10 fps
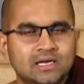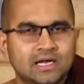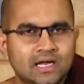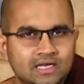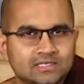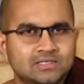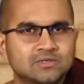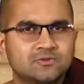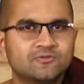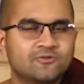has
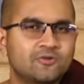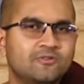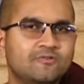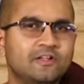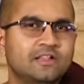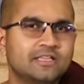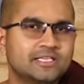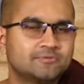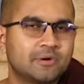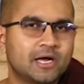to fulfill
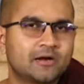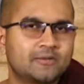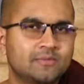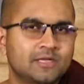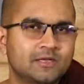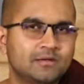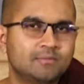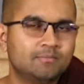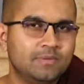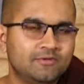this Parami
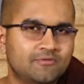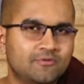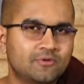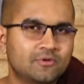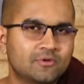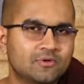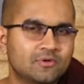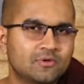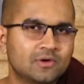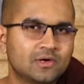before,